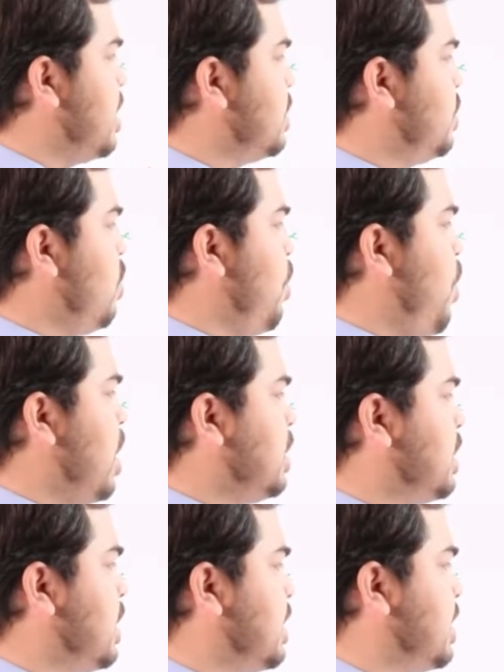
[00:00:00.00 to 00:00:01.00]

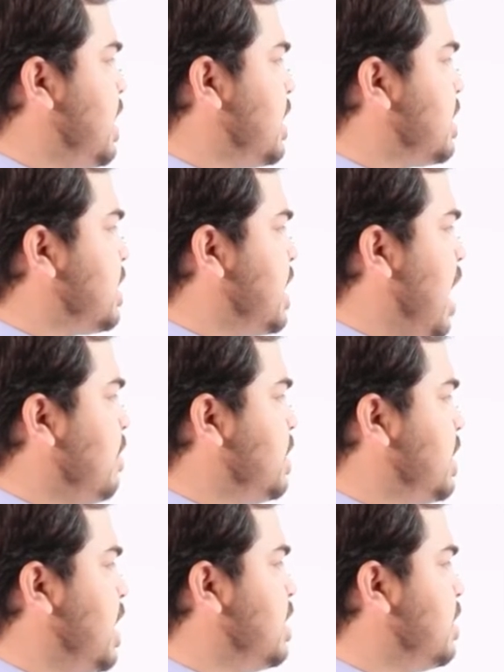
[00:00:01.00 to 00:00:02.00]
0.6 times
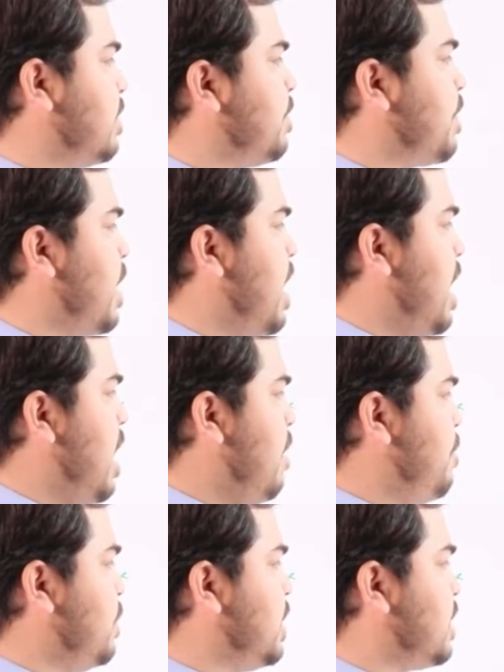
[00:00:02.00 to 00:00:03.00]
10.
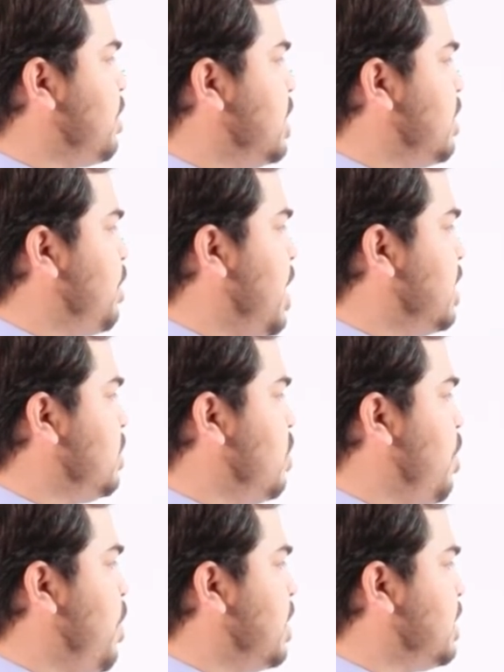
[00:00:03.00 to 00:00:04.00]
If you just multiply
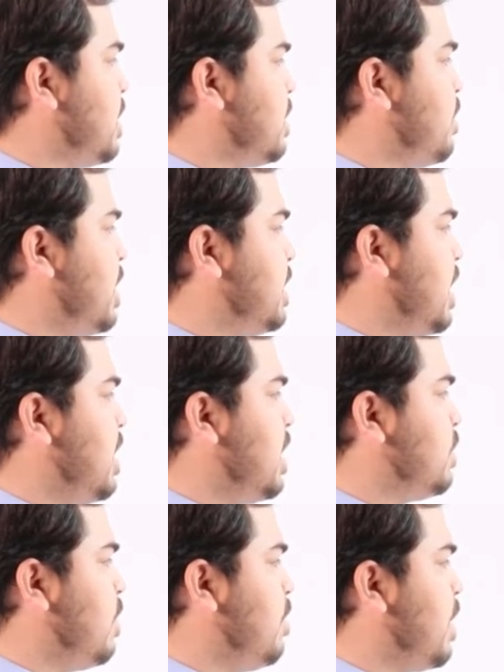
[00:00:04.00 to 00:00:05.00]
0.6 by 10,
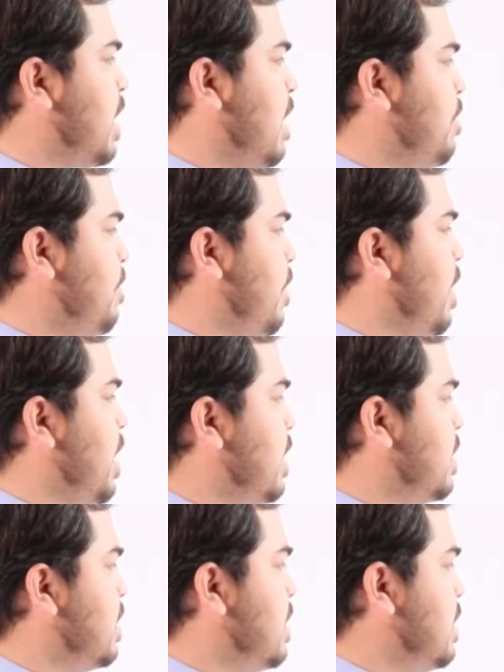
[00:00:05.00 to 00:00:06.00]
it will become,
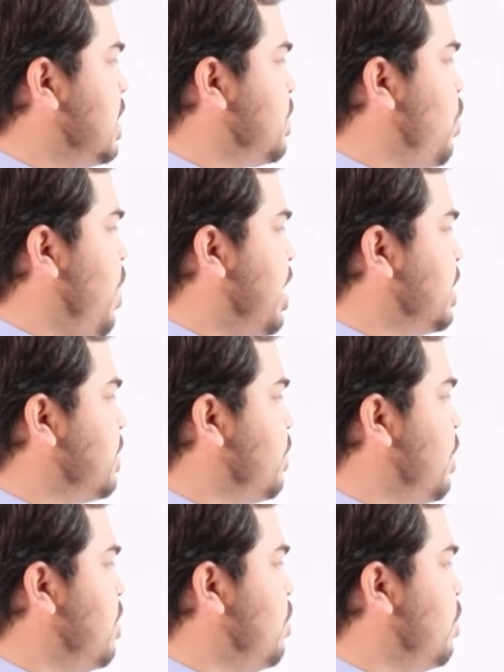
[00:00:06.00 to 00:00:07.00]
this point
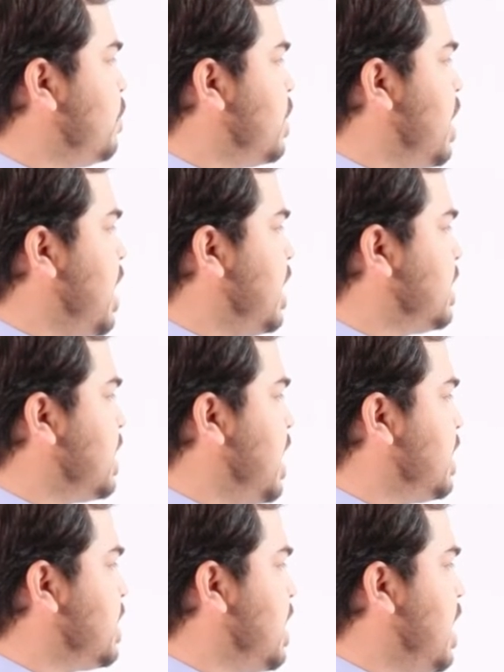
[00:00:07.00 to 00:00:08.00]
will move to the right
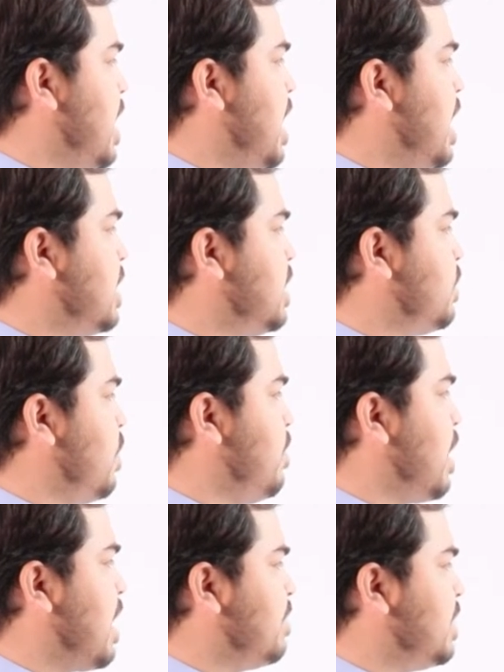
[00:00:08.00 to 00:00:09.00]
side, and it will
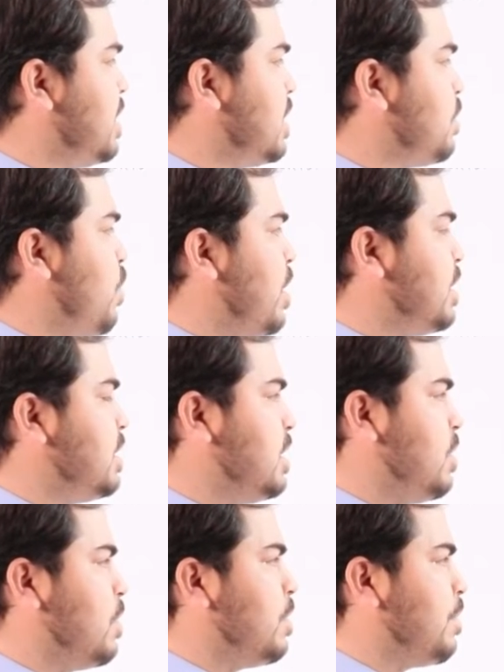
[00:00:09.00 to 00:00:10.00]
become
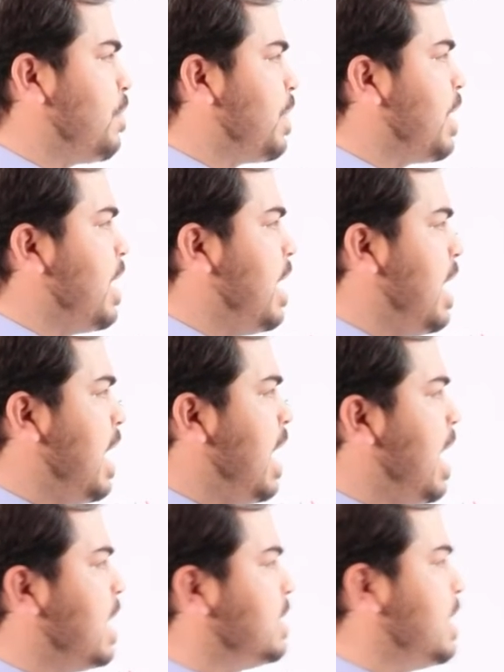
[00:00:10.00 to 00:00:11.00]
6.0.
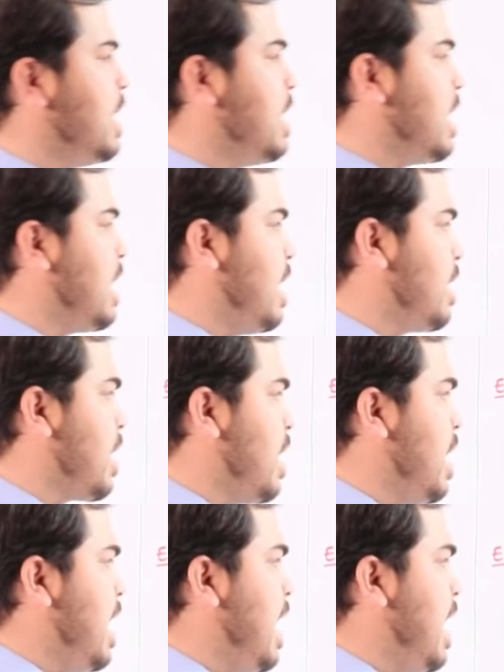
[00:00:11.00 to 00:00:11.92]
And here again,